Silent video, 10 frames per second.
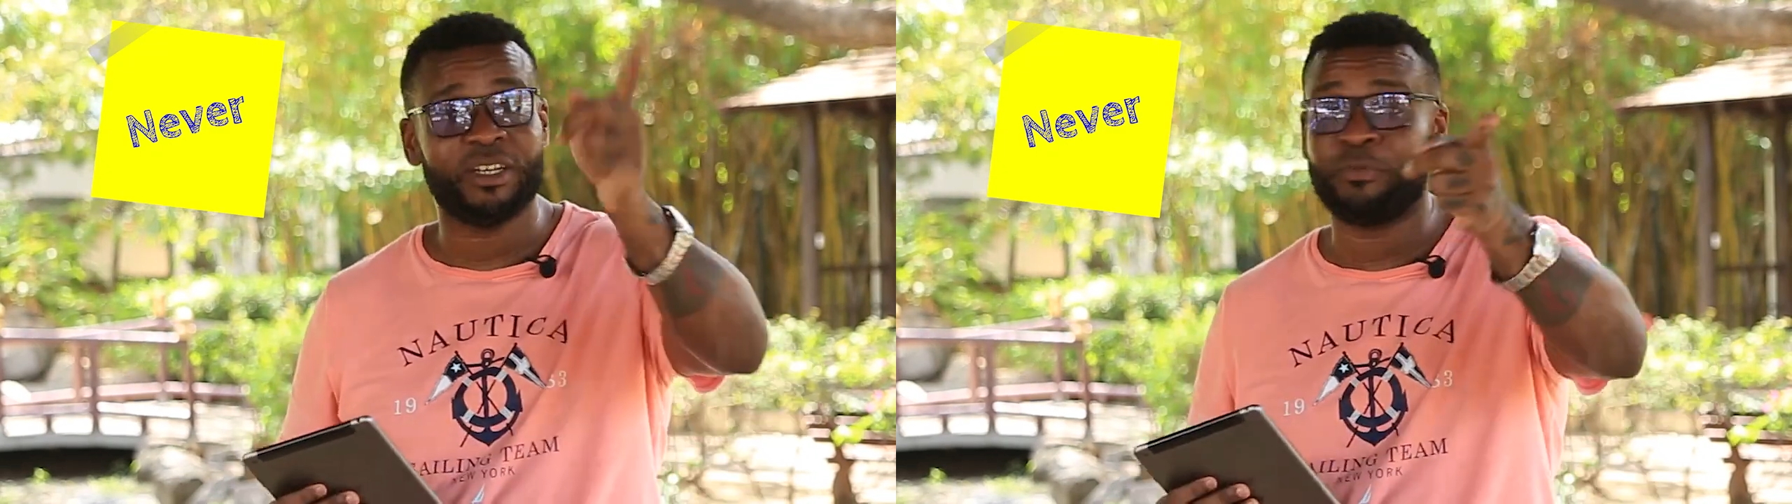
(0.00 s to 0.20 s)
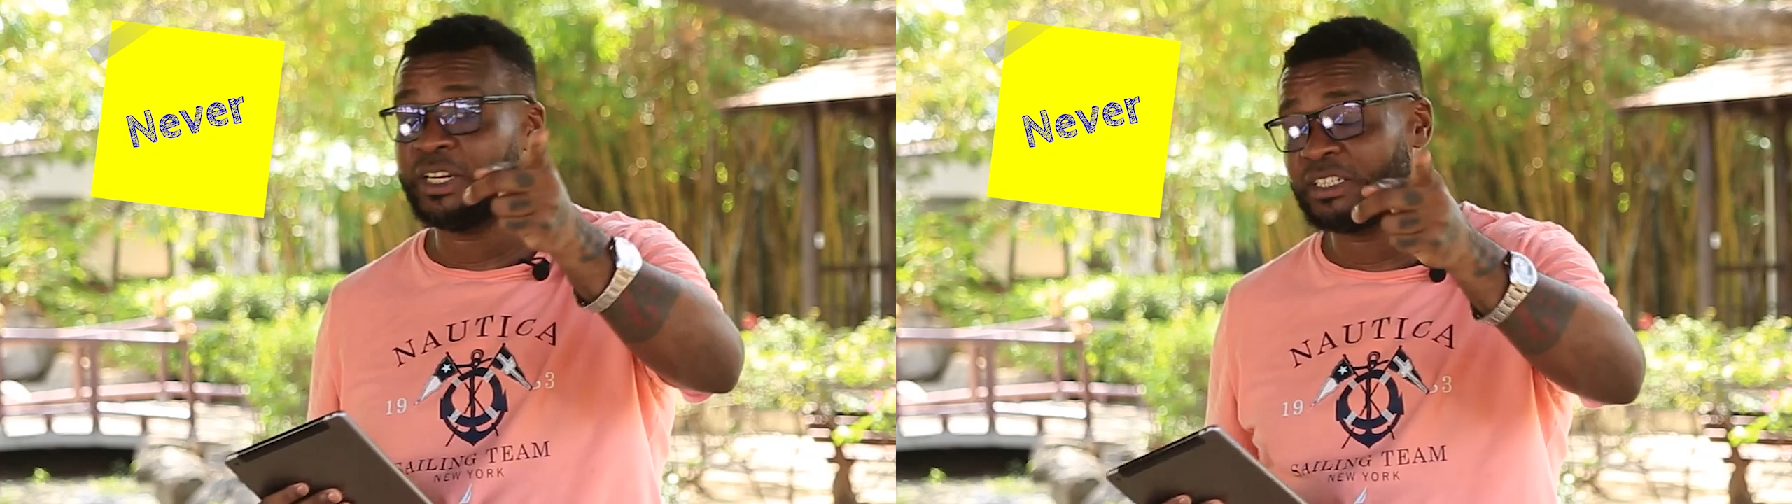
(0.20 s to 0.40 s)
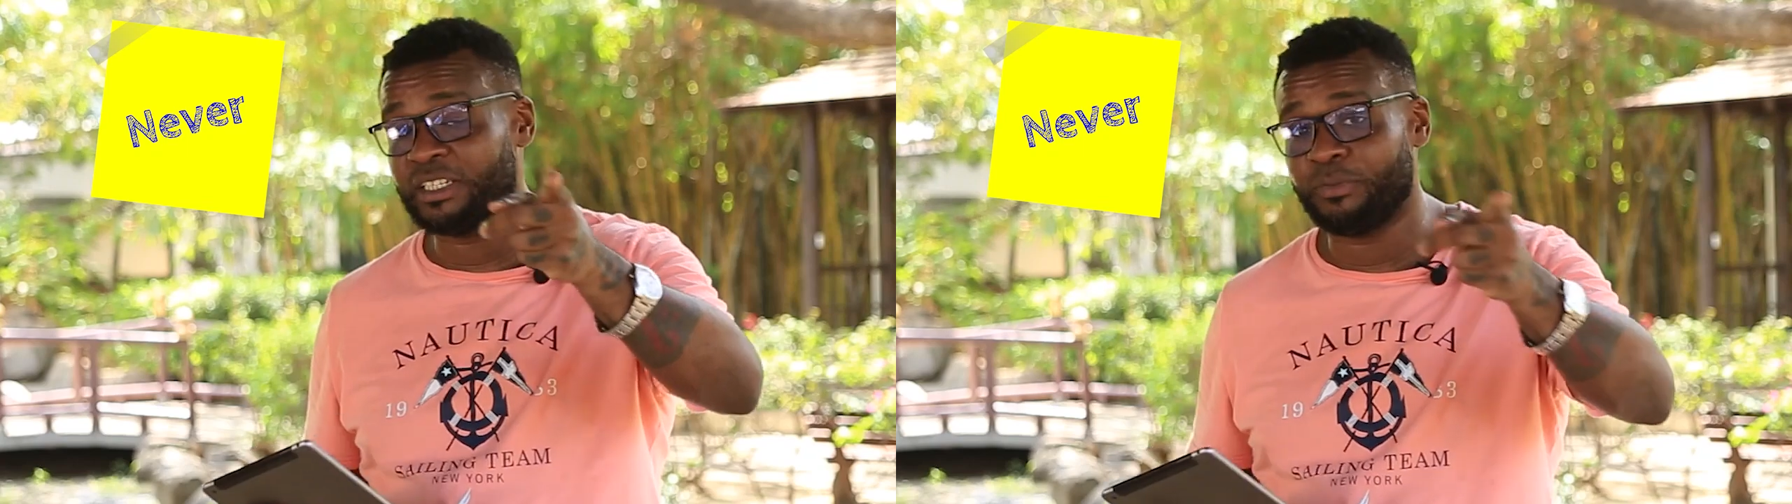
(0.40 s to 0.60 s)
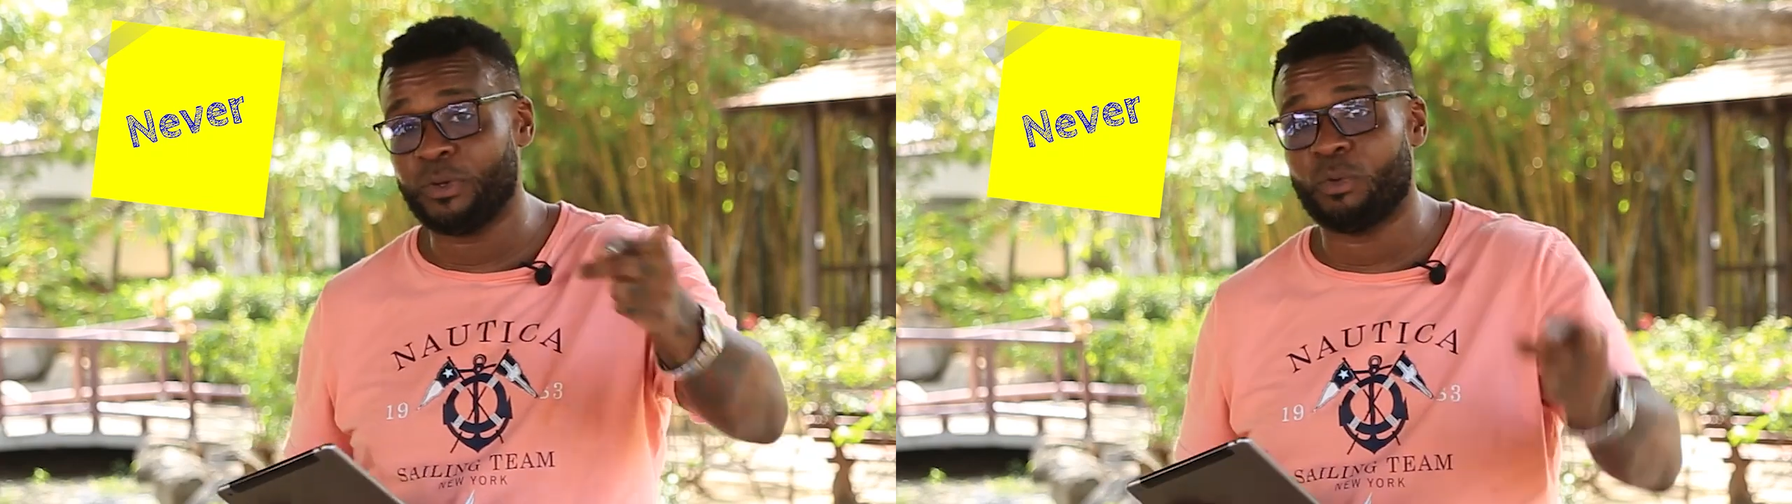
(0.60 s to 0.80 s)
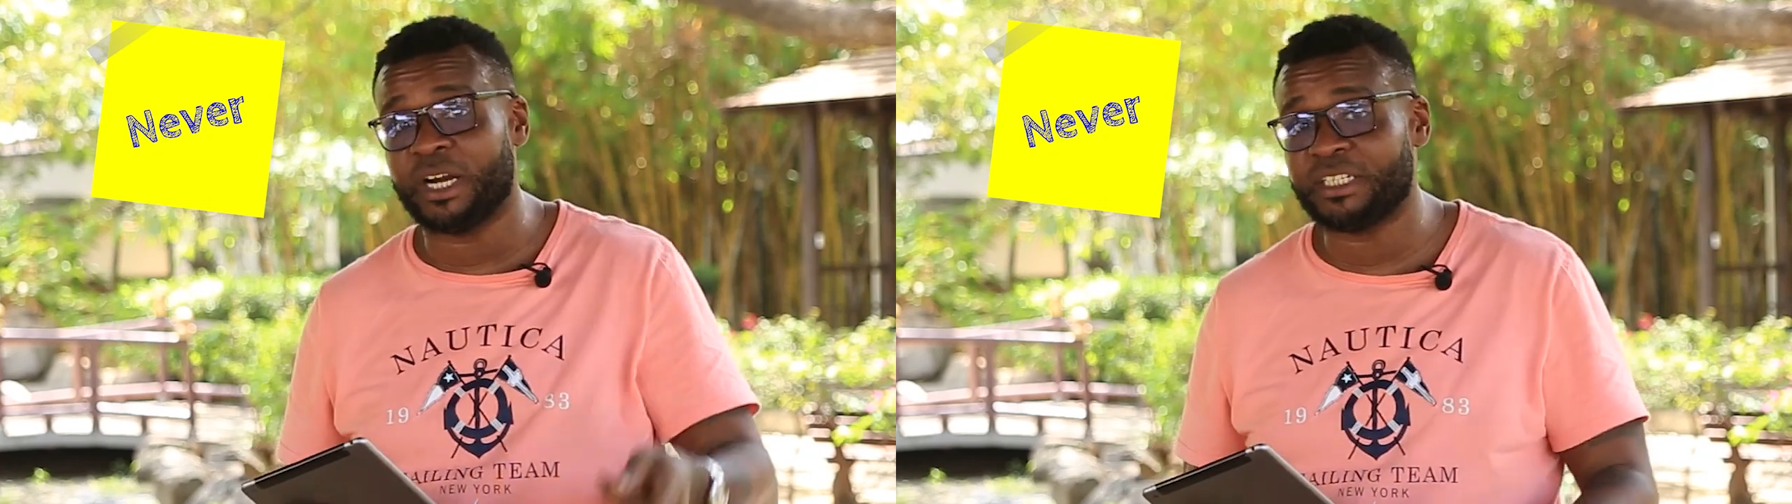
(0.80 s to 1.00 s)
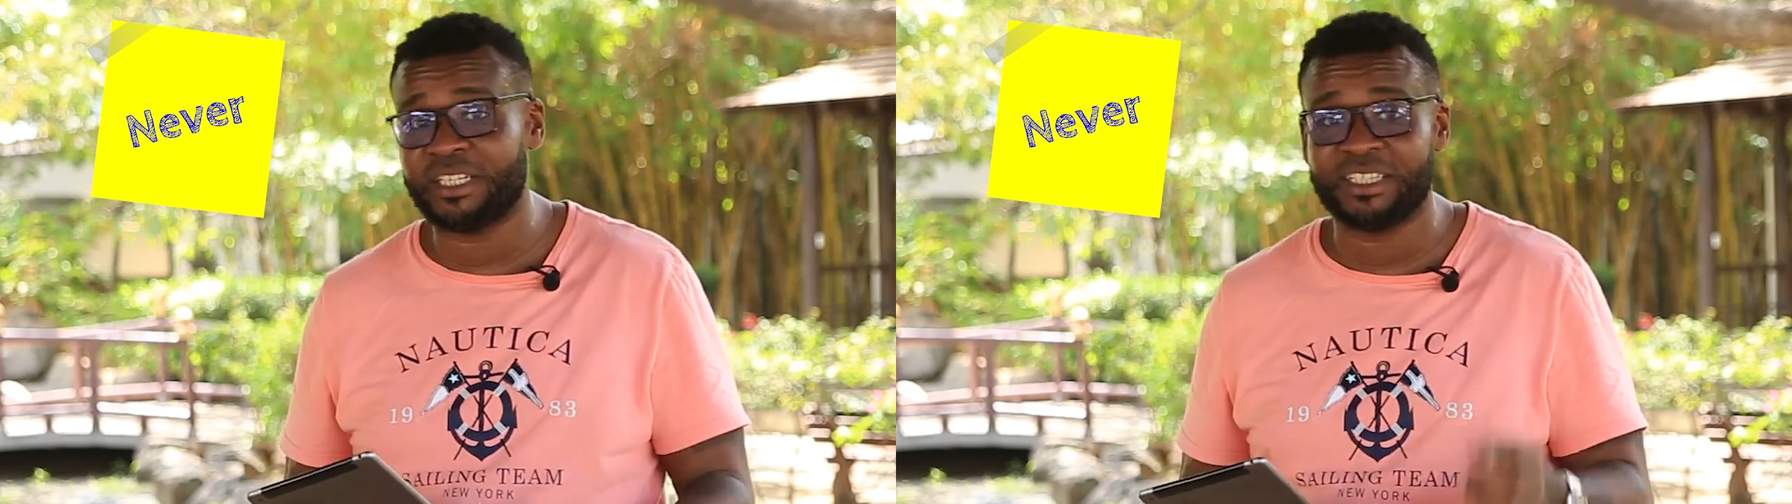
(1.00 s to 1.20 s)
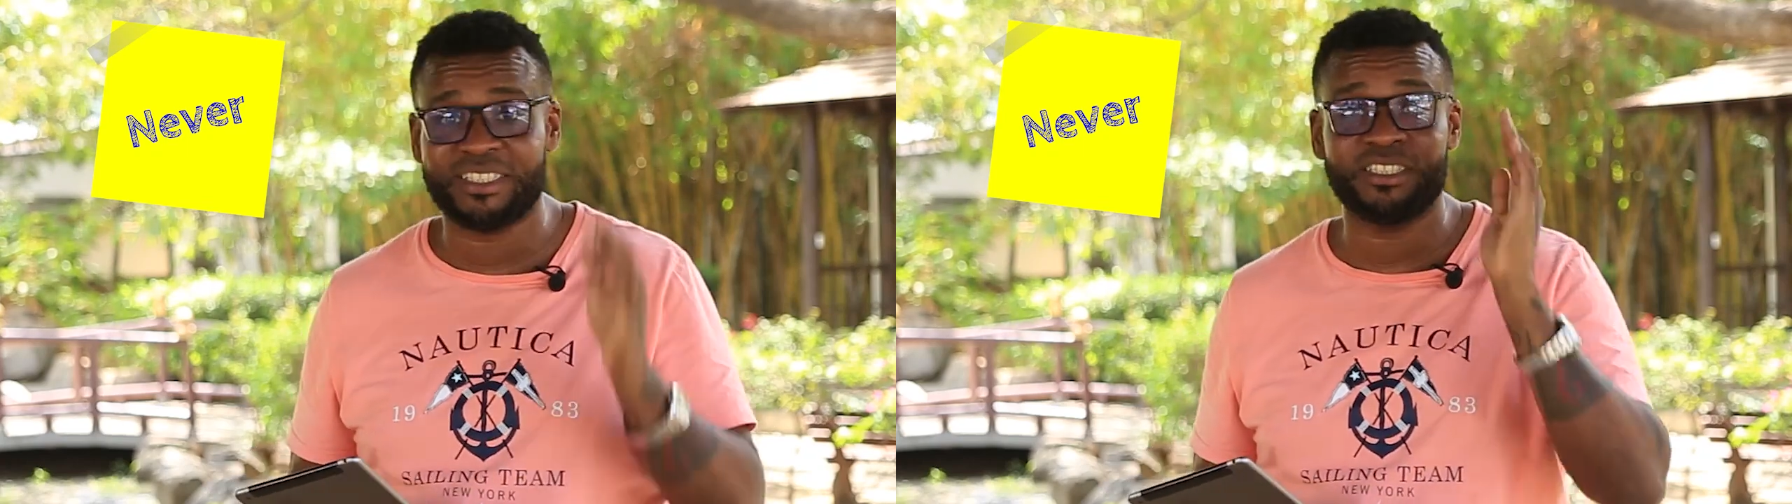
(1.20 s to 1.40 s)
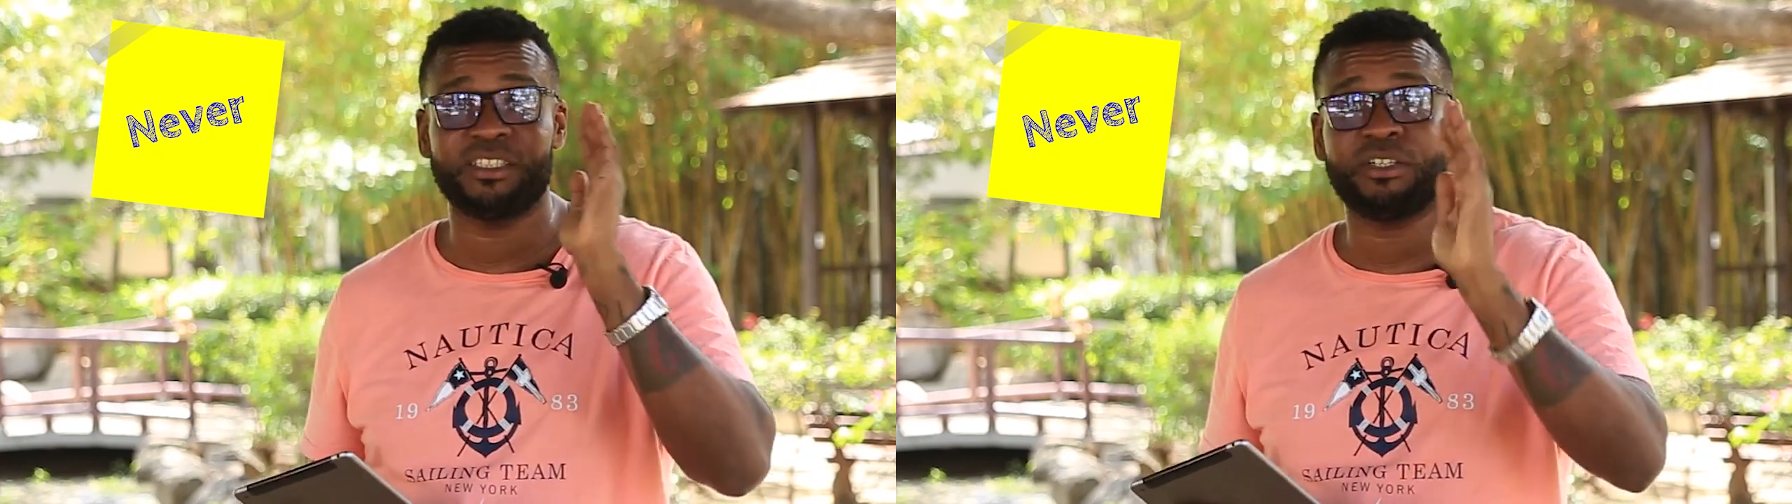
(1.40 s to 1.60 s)
Vincent, if you're watching this,
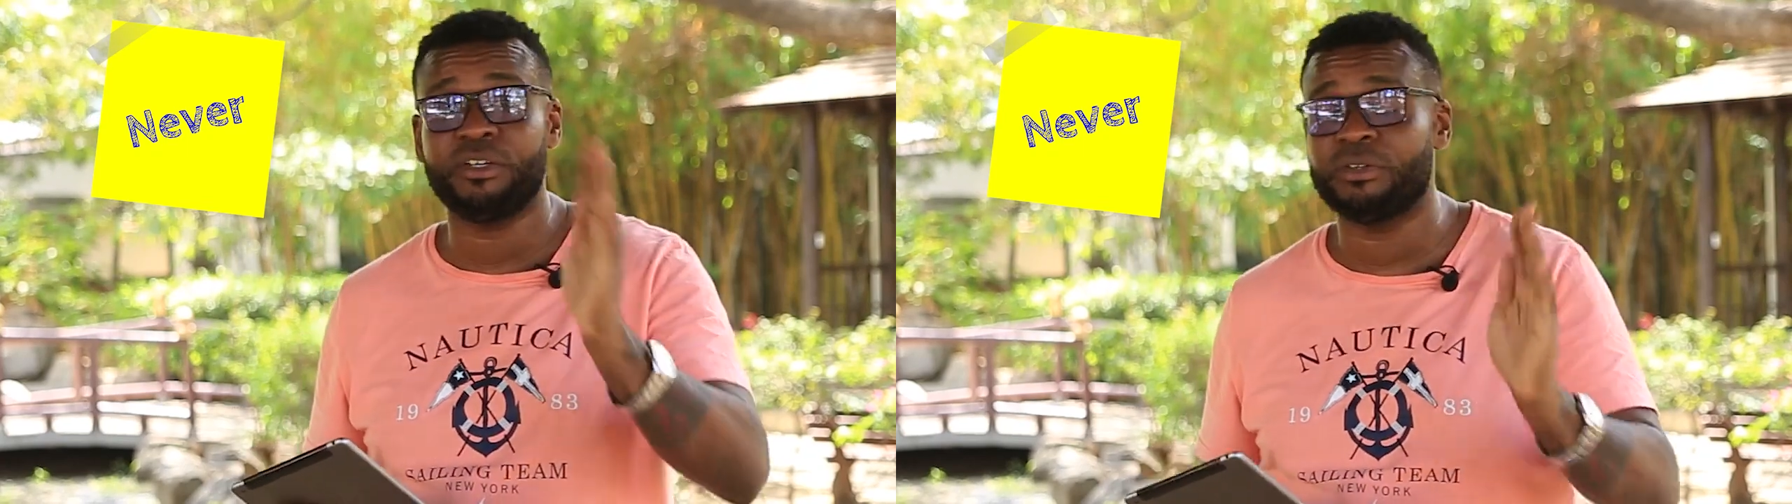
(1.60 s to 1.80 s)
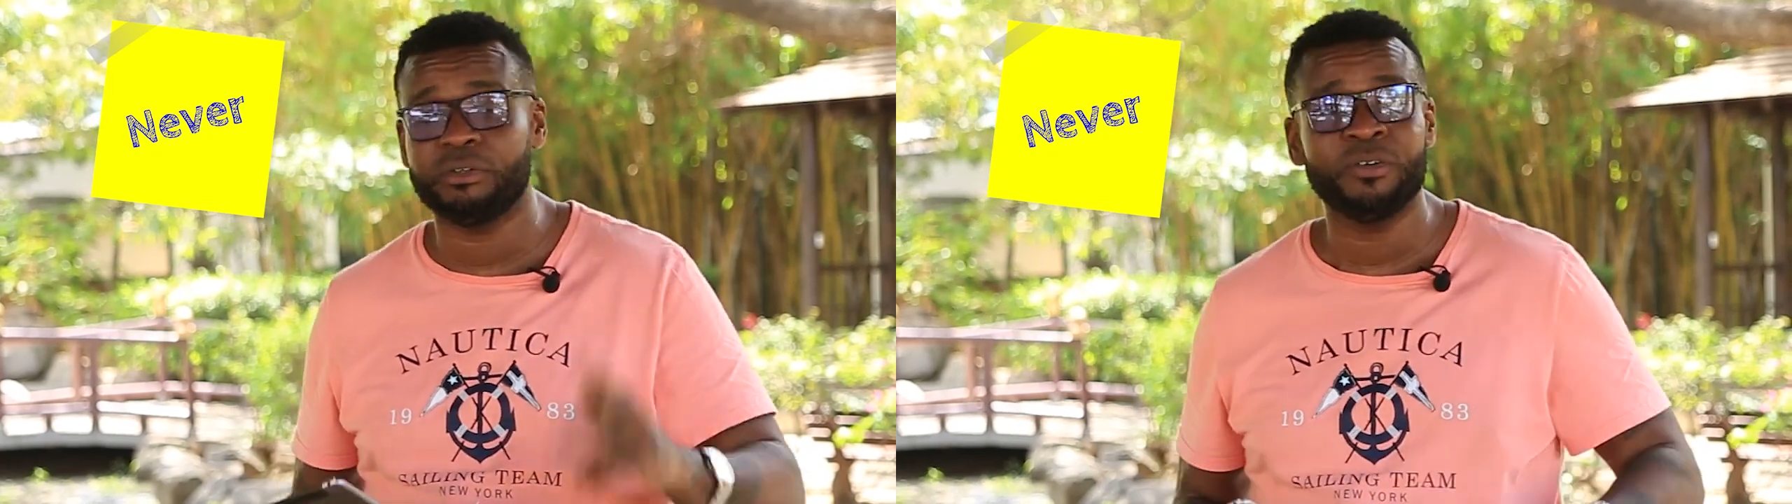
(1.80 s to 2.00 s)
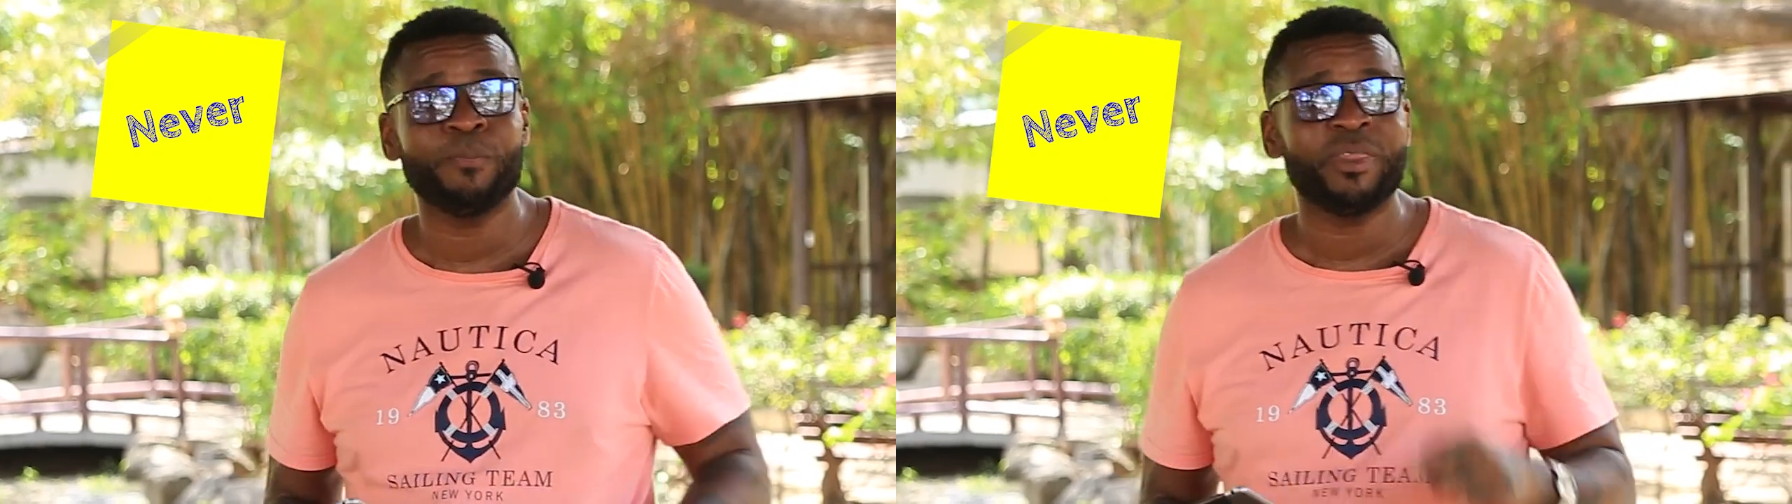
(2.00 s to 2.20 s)
this is to you.